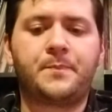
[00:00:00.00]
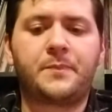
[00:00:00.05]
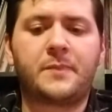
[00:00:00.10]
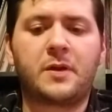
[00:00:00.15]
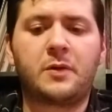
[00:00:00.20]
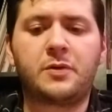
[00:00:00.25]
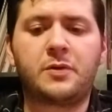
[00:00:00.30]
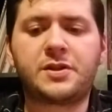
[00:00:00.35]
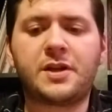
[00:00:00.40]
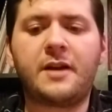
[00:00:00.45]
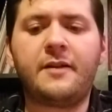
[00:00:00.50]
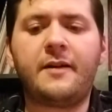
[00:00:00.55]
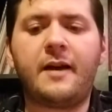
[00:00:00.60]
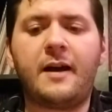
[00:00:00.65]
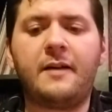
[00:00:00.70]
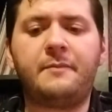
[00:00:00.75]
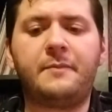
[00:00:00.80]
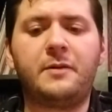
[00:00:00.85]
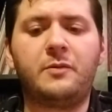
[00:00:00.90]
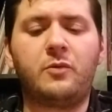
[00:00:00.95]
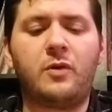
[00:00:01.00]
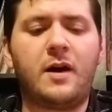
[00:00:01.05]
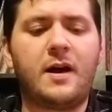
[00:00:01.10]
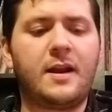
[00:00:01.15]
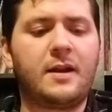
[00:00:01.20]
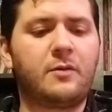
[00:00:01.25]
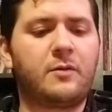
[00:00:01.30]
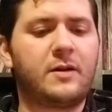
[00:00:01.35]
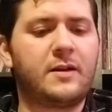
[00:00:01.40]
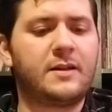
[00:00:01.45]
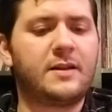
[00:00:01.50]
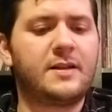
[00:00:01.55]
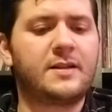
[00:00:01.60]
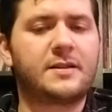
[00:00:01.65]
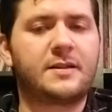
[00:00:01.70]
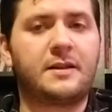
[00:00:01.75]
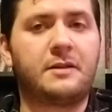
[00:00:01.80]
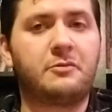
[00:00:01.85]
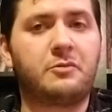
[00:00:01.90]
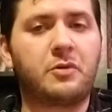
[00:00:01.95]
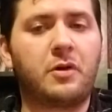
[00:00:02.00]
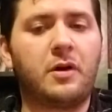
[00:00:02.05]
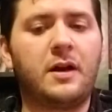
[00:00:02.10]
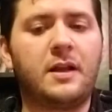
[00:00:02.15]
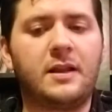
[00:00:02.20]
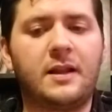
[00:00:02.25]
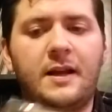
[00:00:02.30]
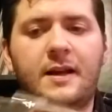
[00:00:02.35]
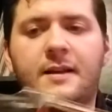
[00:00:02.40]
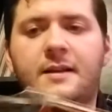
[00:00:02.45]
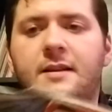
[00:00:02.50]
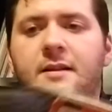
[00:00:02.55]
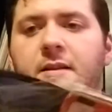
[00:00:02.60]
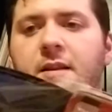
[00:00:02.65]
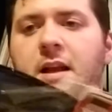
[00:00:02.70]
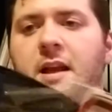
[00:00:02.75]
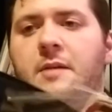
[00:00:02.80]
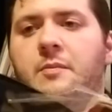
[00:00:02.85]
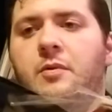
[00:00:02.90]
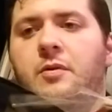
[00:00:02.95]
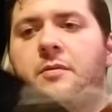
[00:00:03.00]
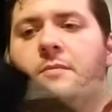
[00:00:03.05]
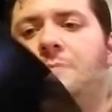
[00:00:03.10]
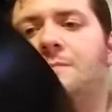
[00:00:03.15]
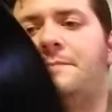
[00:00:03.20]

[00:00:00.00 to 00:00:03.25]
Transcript: which I've been wanting one of these because I really like the label.